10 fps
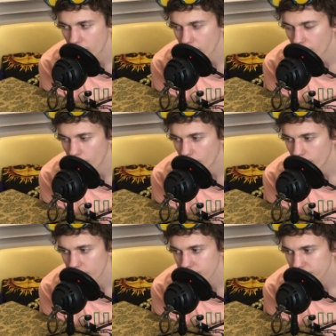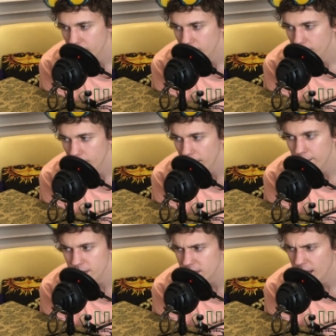um, but I
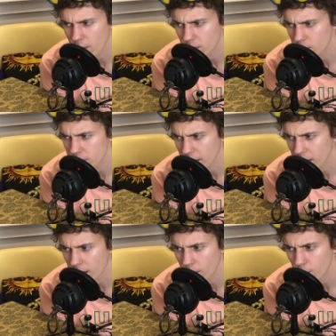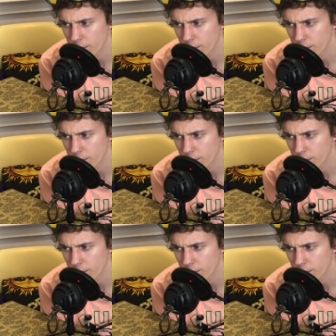miss that when it was, like, a,